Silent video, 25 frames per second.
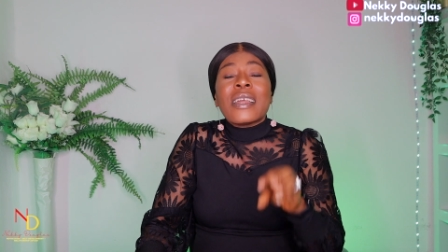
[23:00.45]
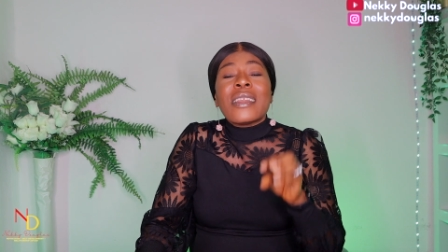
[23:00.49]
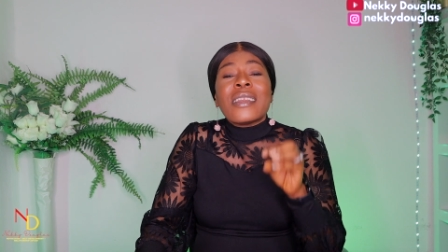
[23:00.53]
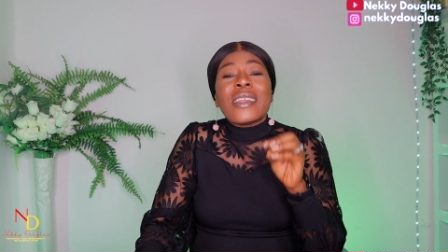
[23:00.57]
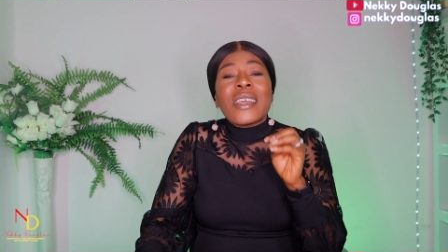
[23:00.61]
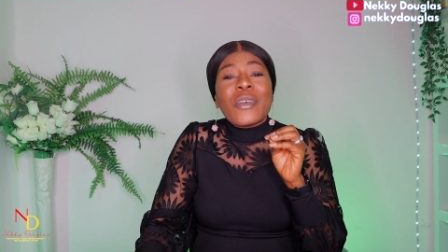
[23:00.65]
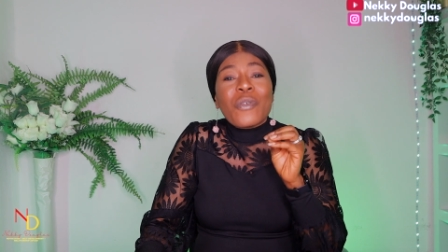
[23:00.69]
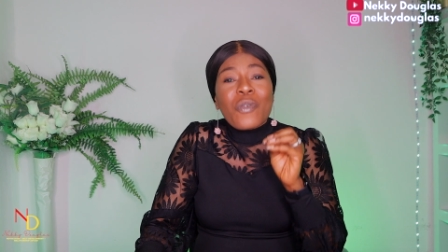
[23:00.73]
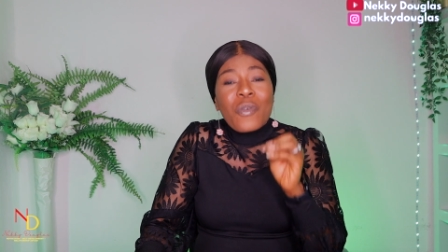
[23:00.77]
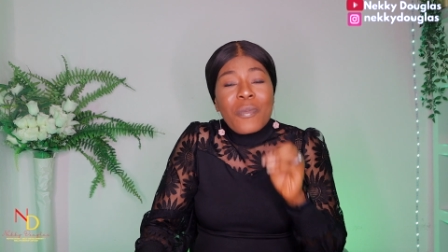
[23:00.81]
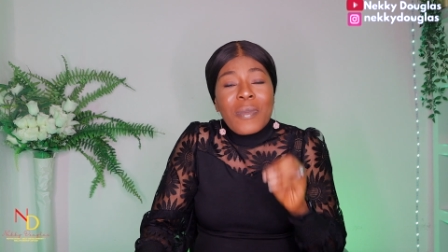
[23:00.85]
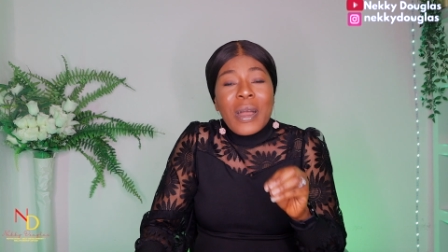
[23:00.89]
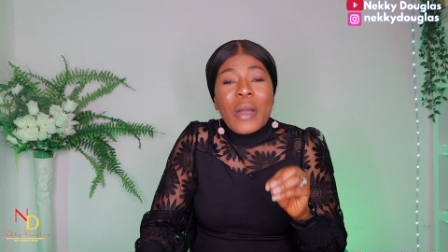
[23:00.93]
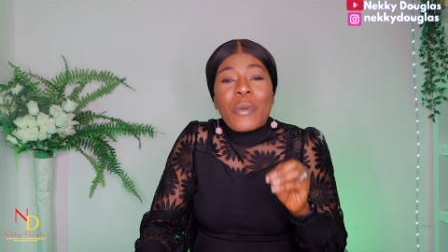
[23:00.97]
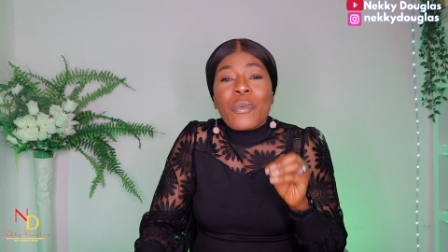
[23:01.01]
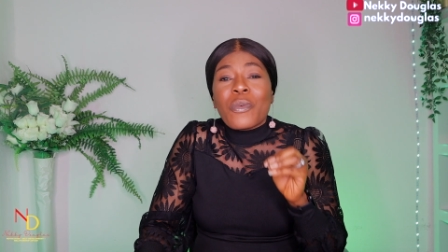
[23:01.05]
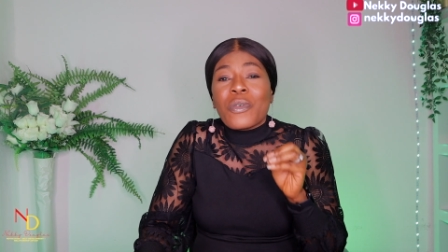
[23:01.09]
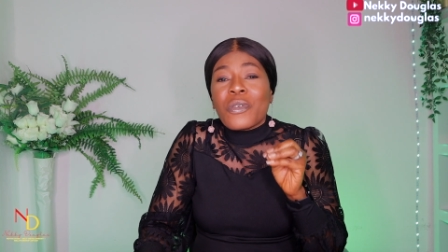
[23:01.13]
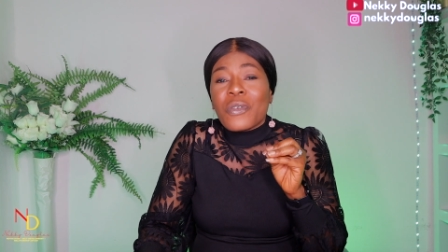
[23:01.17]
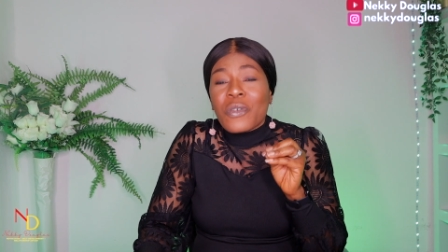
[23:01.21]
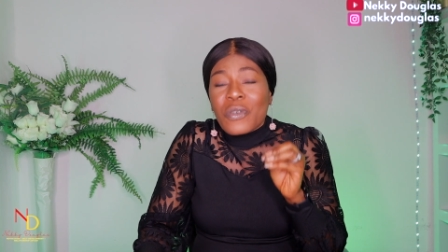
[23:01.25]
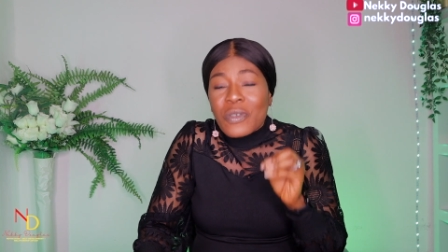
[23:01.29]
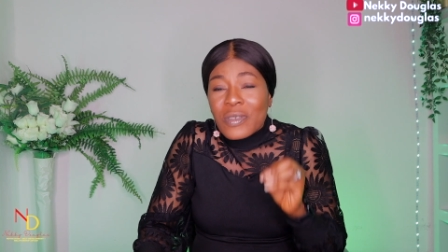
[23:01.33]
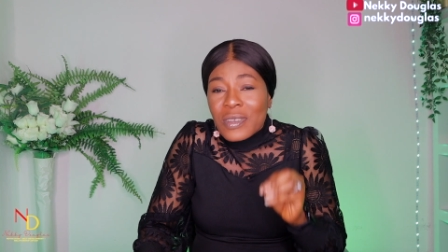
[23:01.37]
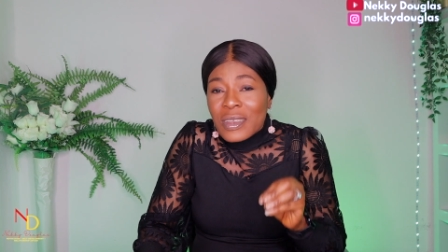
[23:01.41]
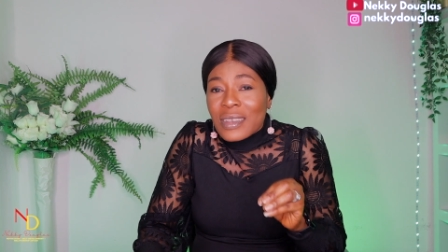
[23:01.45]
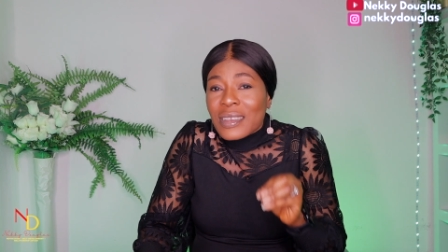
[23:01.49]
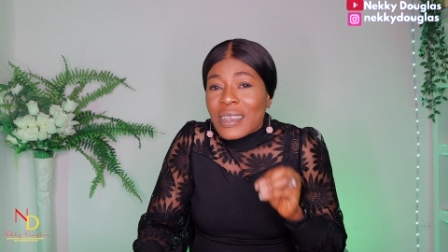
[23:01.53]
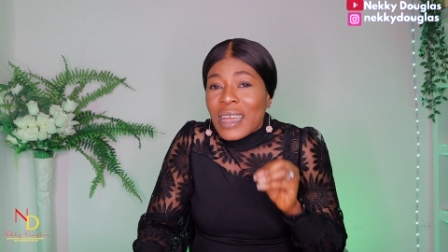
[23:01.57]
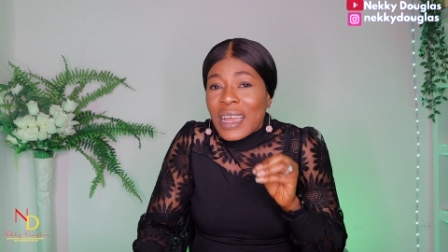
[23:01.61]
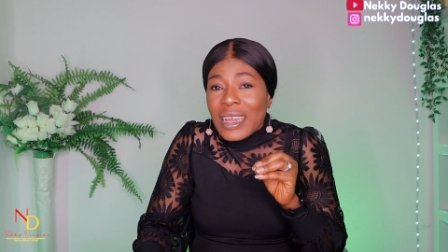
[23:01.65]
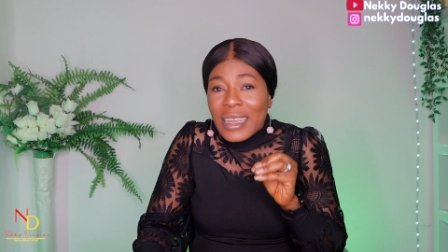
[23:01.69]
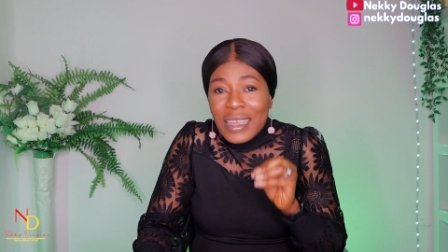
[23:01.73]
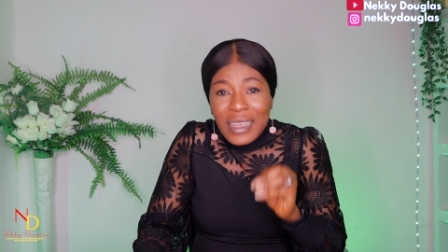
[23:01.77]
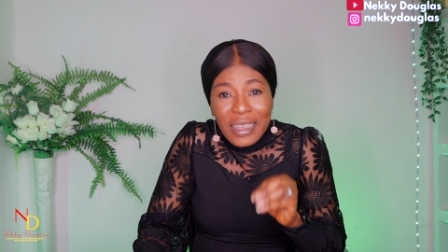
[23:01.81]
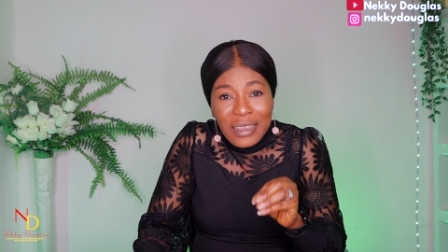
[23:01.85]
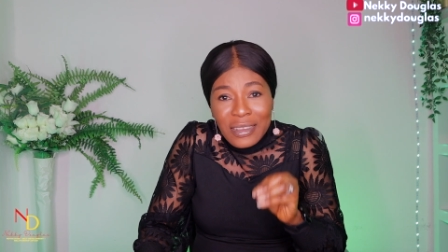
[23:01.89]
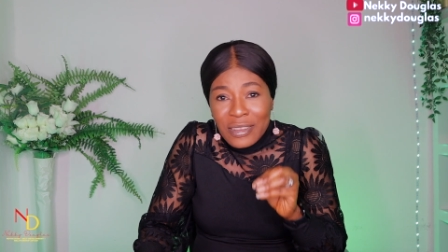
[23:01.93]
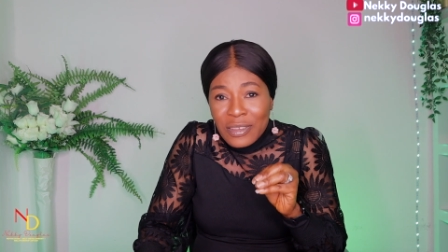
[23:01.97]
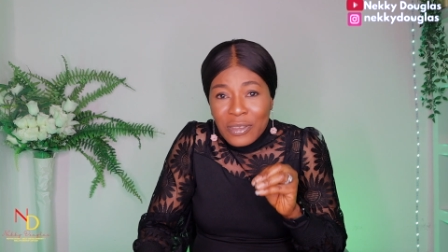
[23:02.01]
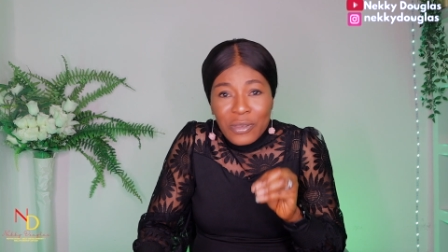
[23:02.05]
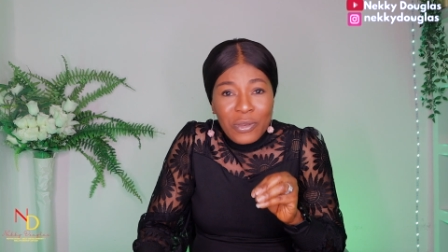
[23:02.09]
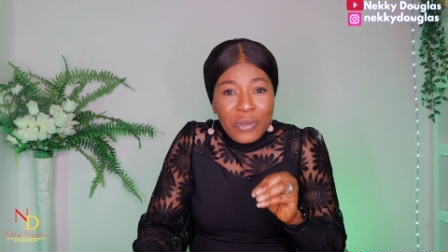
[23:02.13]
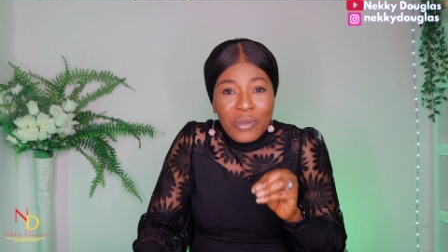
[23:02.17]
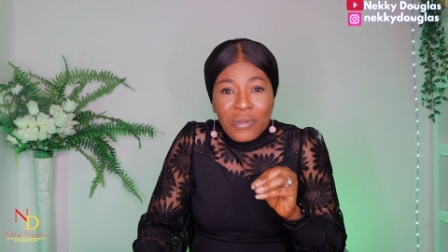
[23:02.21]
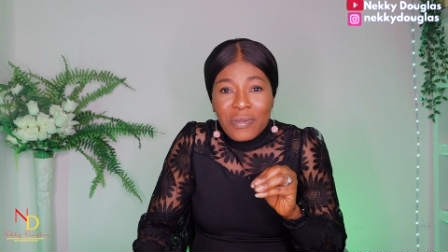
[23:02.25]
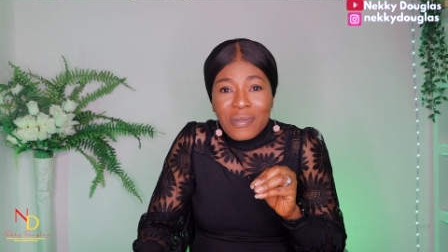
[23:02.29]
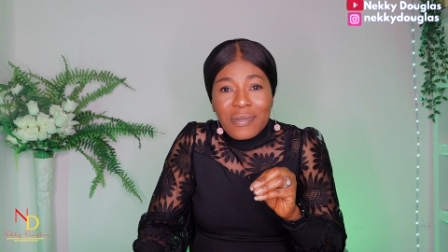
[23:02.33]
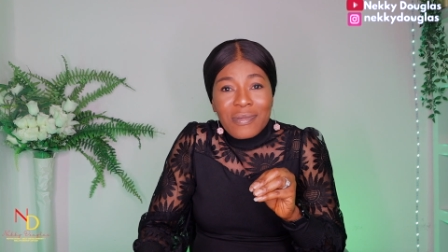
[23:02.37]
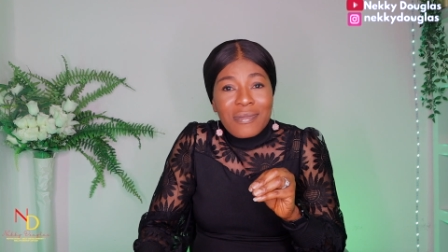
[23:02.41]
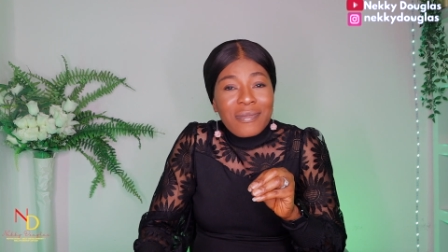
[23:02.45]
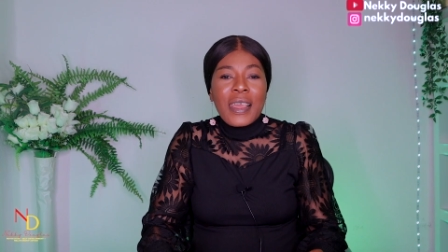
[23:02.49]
The woman will use it against you.